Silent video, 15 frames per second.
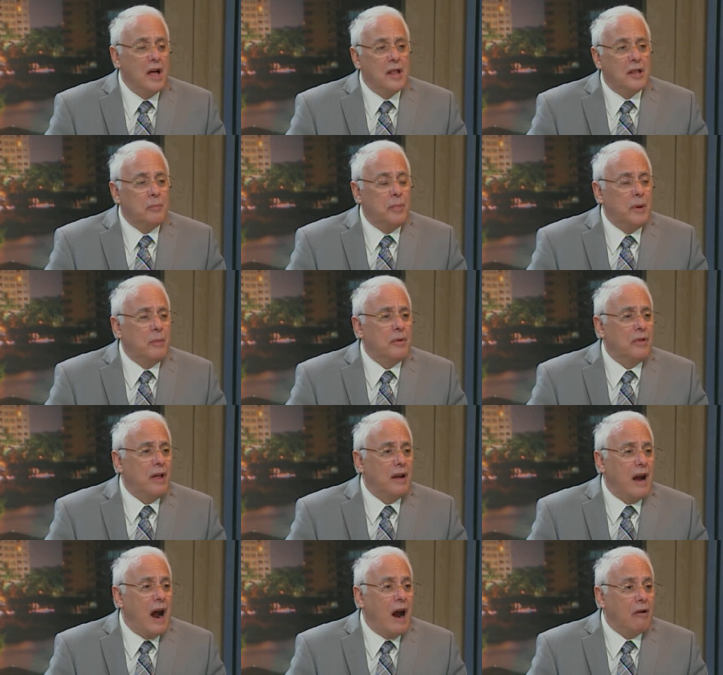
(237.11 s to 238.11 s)
The people that
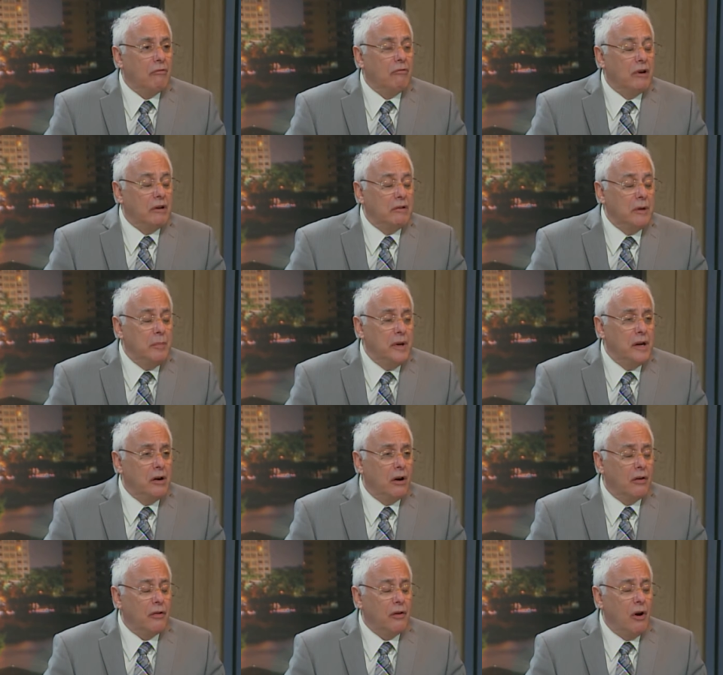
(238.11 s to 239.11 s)
are really being
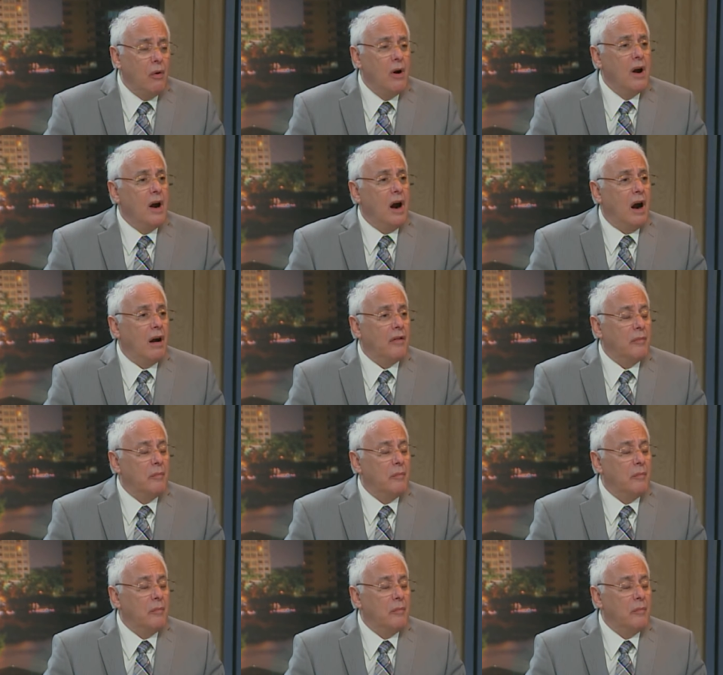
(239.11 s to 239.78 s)
hurt, though, are the